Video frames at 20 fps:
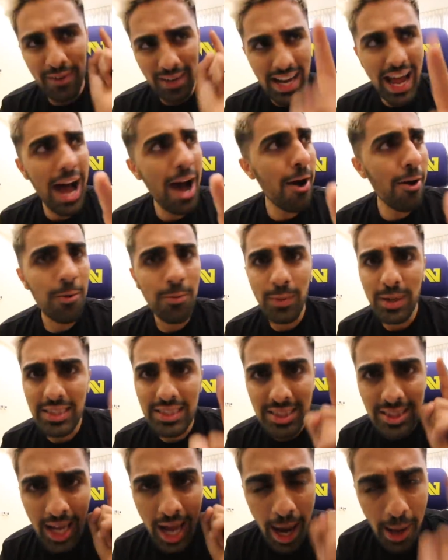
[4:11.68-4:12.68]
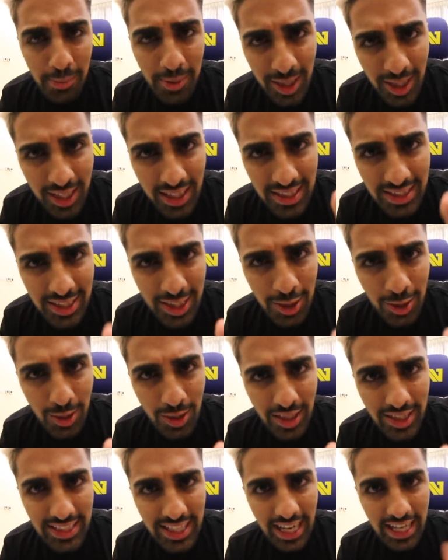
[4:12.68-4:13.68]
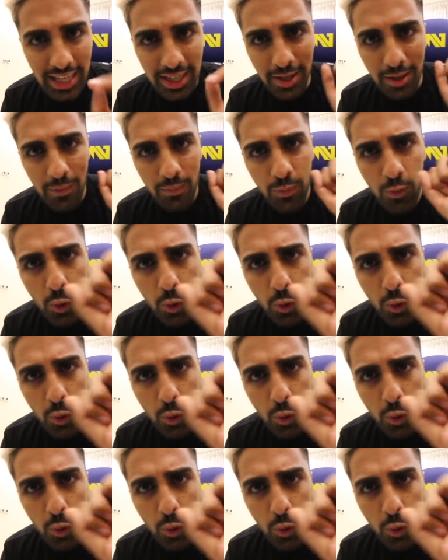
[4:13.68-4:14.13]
For now, it's time to continue the day.